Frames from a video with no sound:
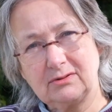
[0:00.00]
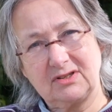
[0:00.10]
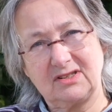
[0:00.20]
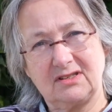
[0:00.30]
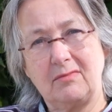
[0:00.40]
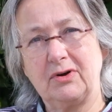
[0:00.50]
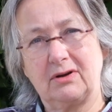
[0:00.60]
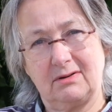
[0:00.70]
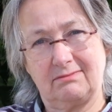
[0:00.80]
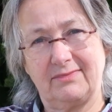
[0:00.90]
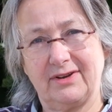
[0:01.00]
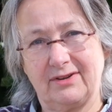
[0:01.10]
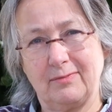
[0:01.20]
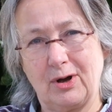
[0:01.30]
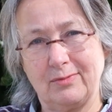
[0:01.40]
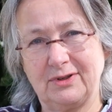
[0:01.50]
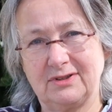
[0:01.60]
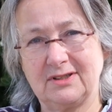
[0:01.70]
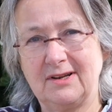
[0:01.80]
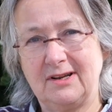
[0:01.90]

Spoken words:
to stomach at the moment,